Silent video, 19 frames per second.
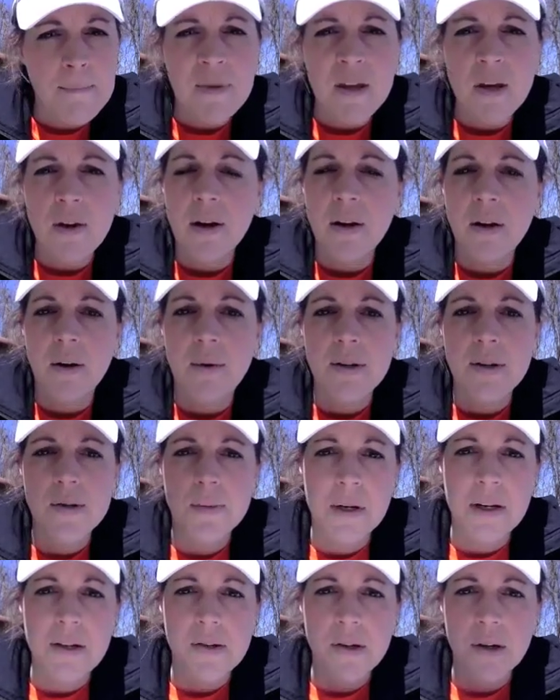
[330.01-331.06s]
you can always
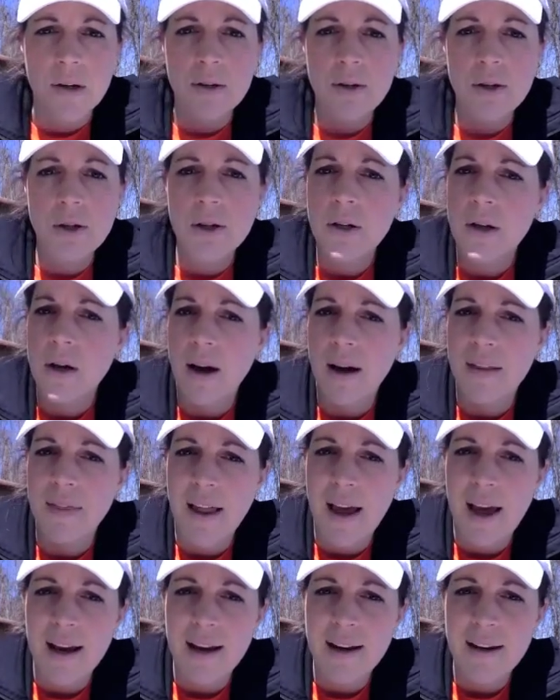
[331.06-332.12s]
research
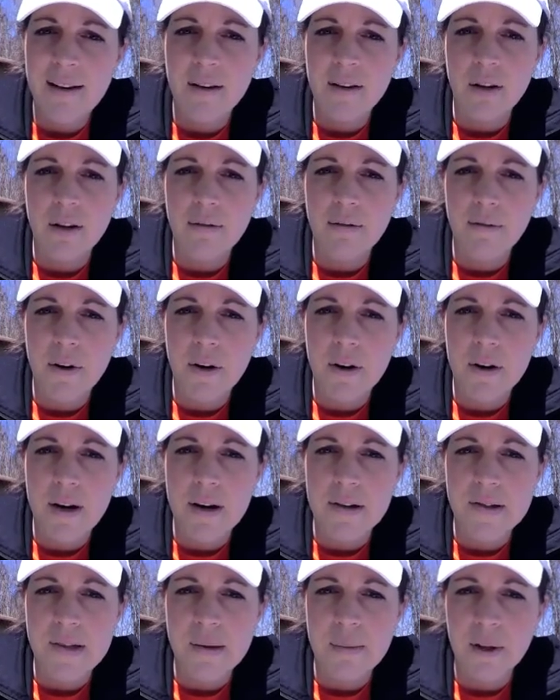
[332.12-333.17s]
online, look for a
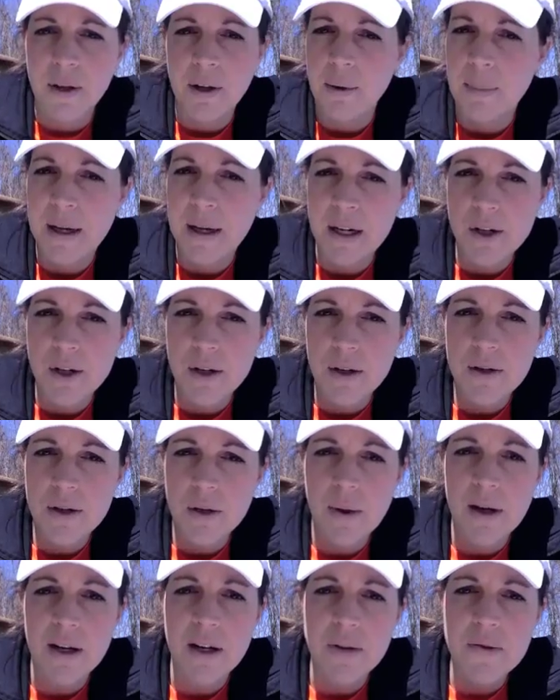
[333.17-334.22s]
similar picture to
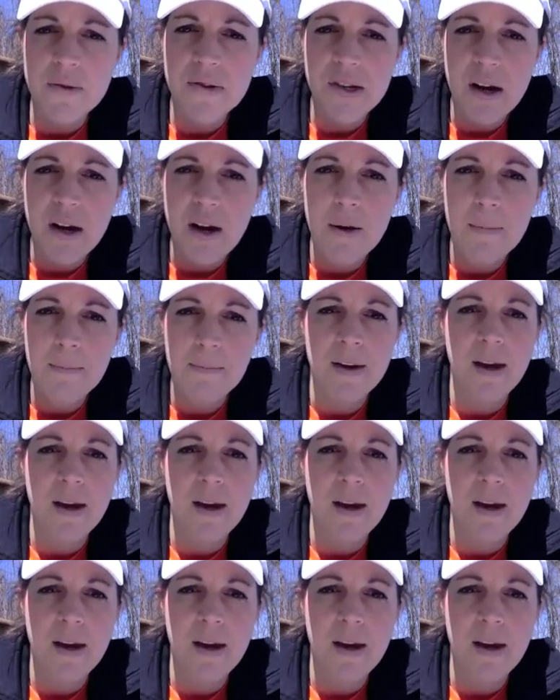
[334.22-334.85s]
what you saw,